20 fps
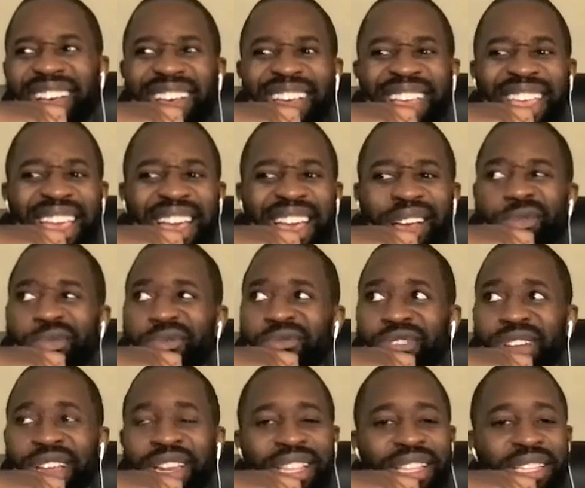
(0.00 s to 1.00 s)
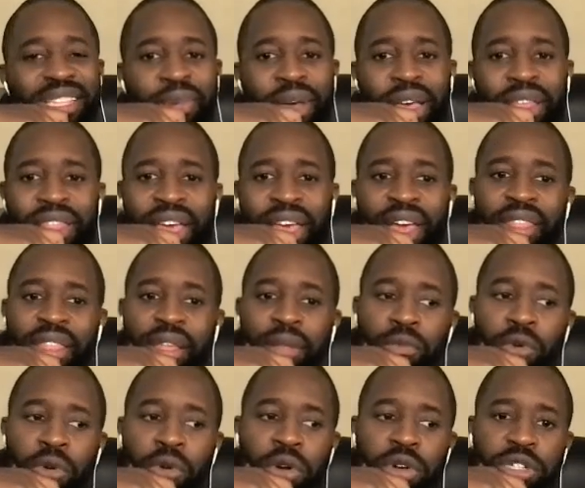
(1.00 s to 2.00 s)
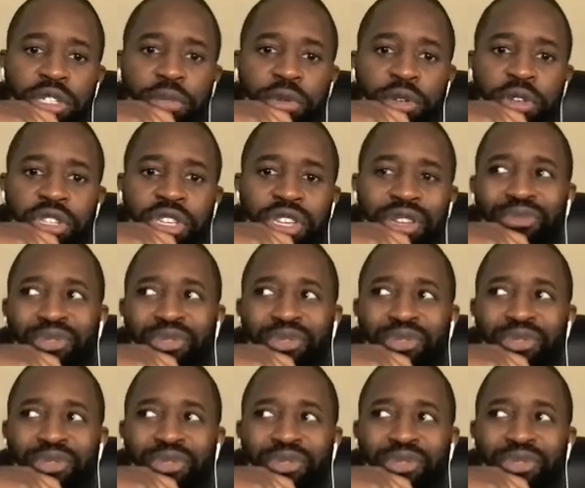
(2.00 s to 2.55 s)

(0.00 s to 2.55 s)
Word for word: yeah, really, it's about that. And then more contribution,